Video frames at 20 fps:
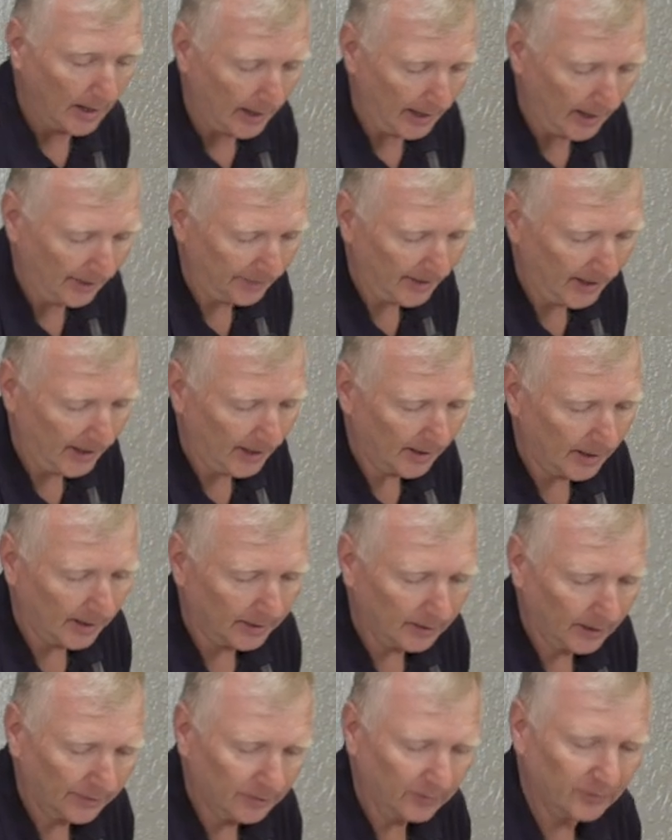And then
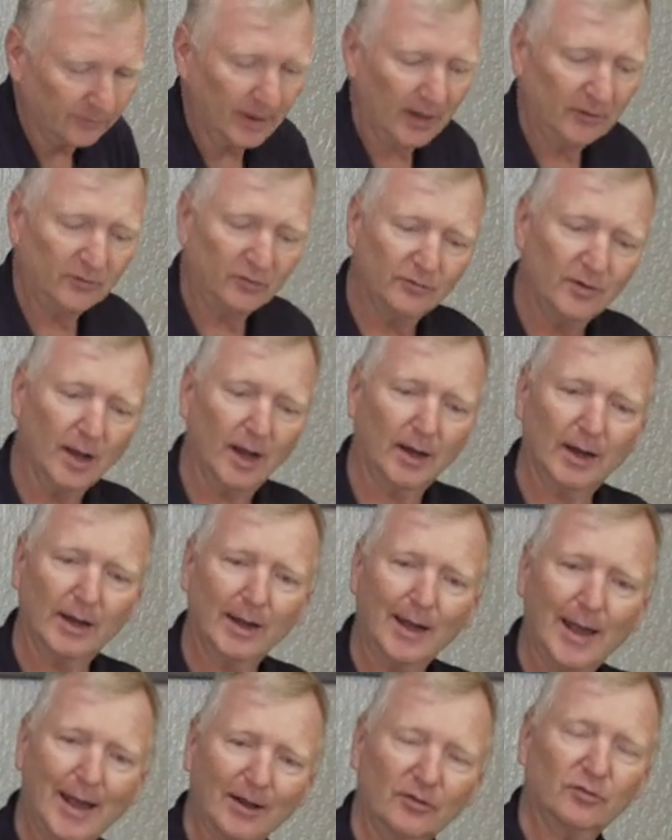another device, you've got
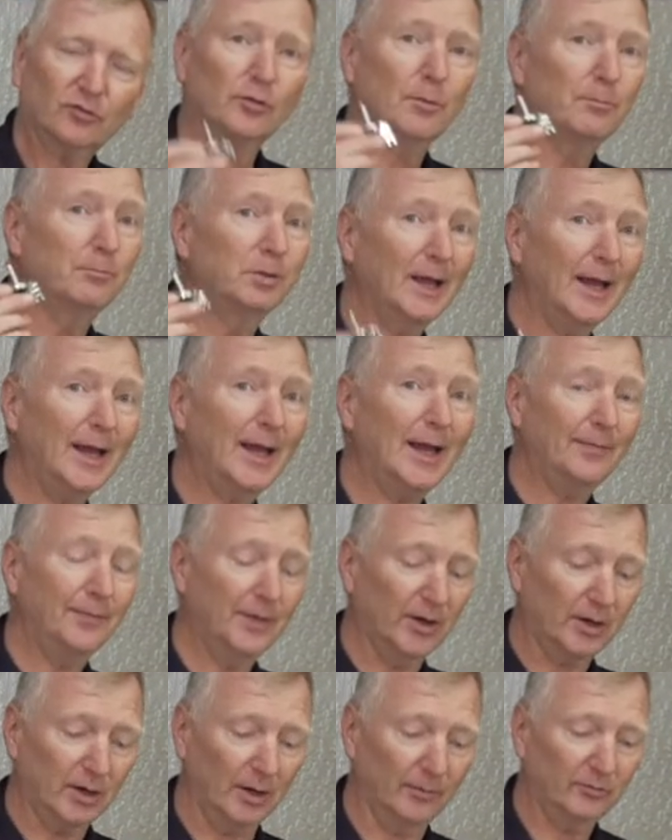an extra blade
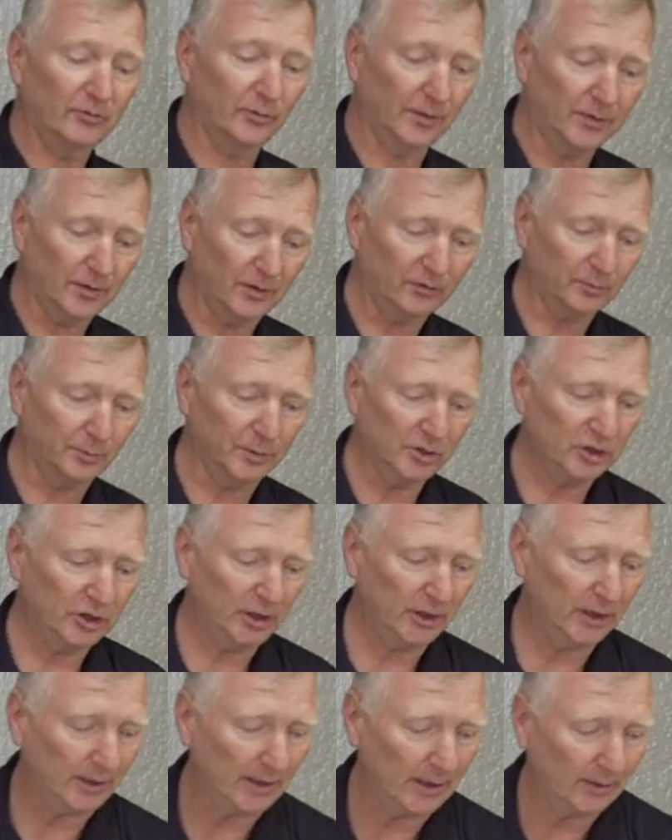that comes with this
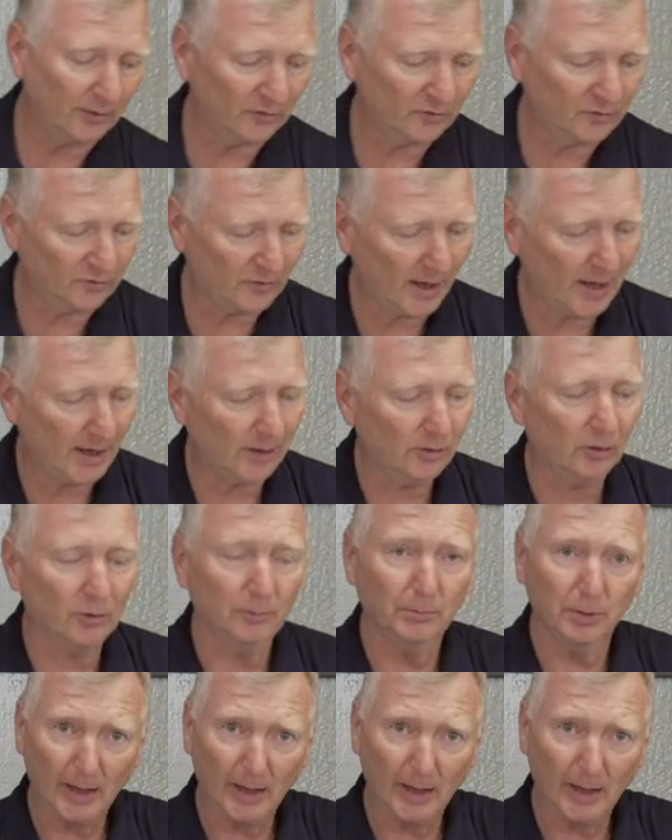machine. Now a standard